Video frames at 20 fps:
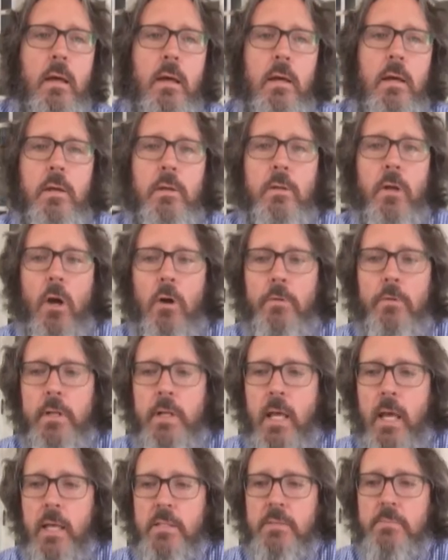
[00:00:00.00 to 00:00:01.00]
COVID
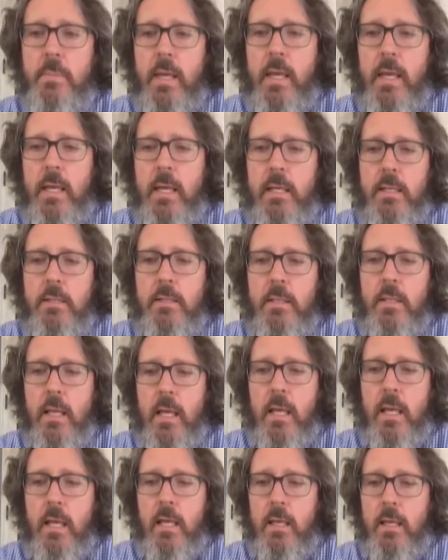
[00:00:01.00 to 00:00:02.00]
has made
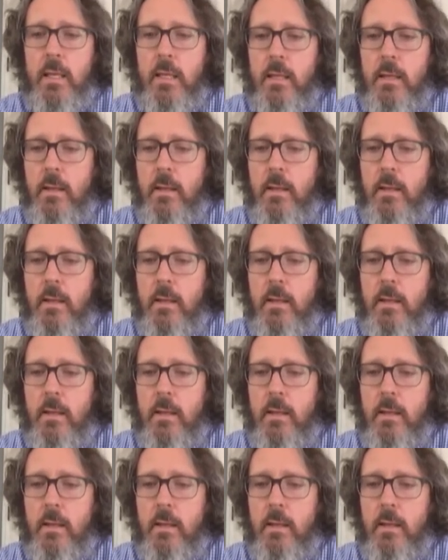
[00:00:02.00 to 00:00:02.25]
a